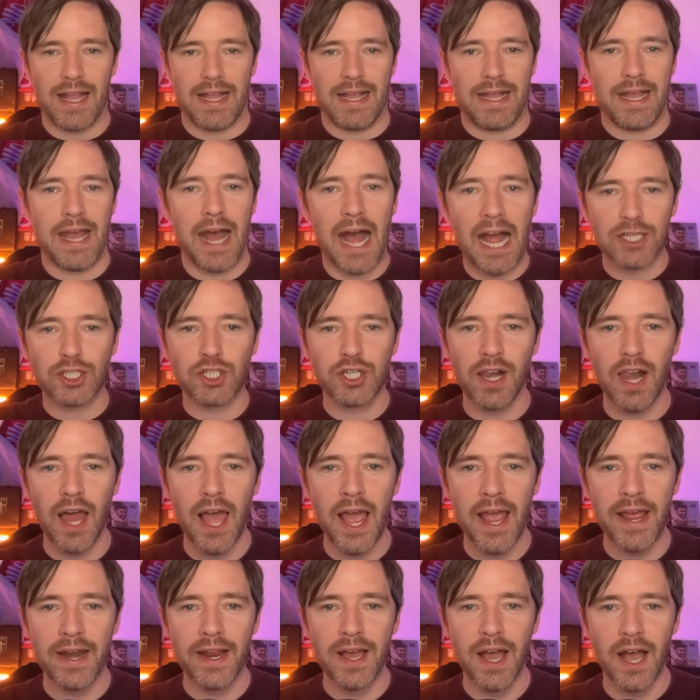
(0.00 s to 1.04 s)
Catch you
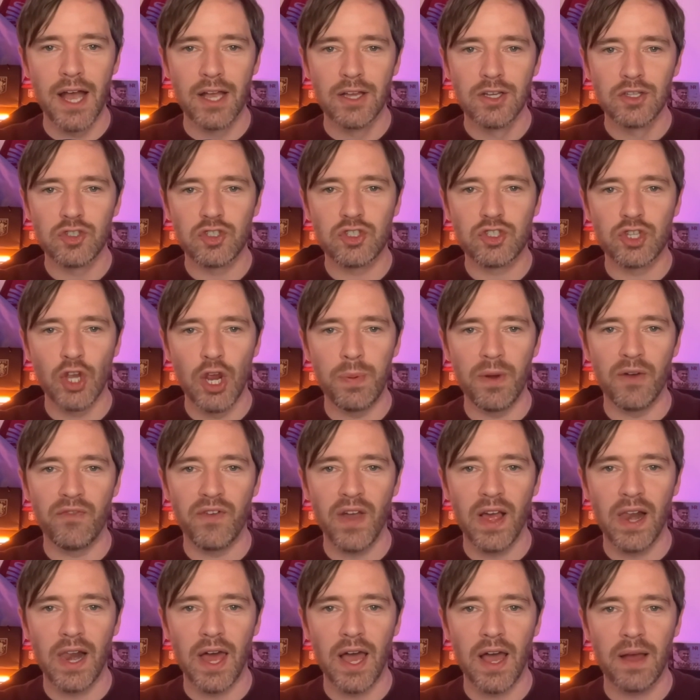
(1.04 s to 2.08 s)
later, Super
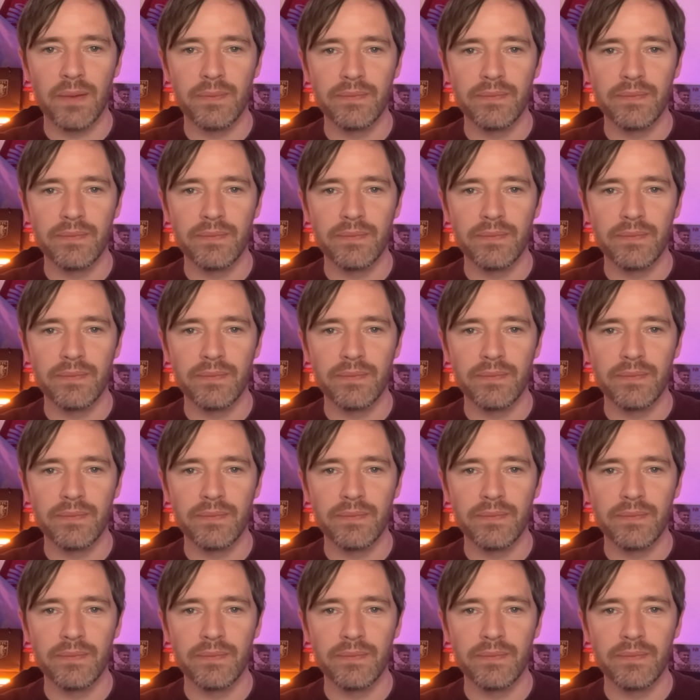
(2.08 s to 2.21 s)
Villa.